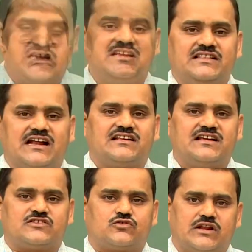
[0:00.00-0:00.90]
in that
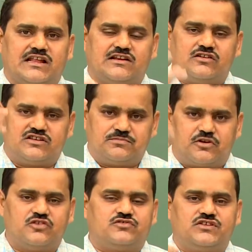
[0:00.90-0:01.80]
case solar energy
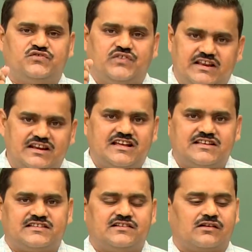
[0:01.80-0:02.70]
produced is very
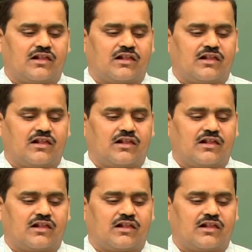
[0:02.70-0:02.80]
less.